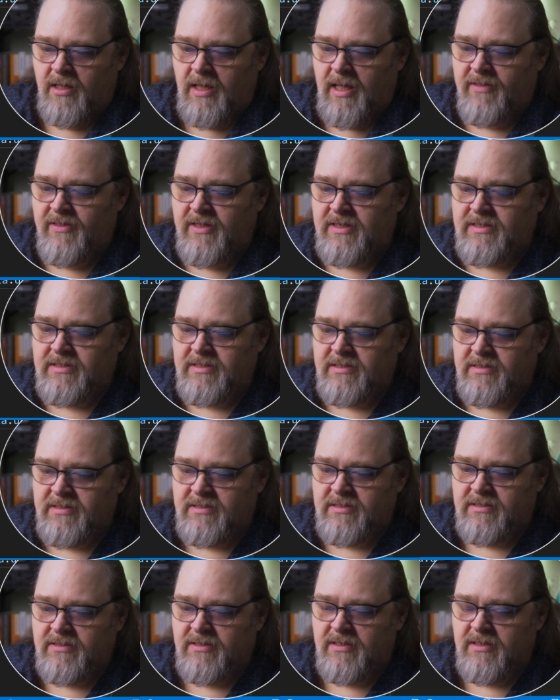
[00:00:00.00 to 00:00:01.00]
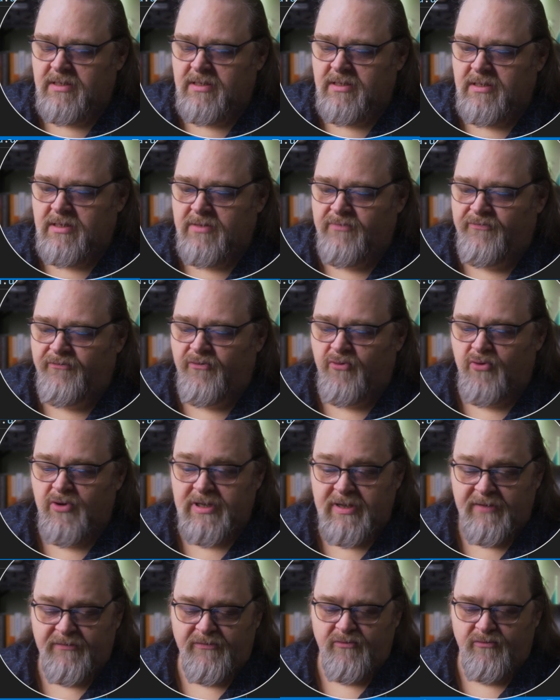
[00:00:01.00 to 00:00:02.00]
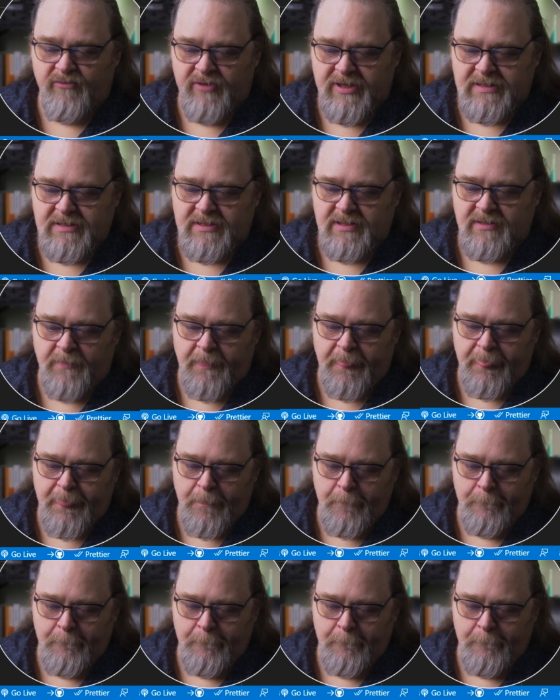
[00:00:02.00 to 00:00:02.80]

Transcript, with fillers: And this is for a different reason.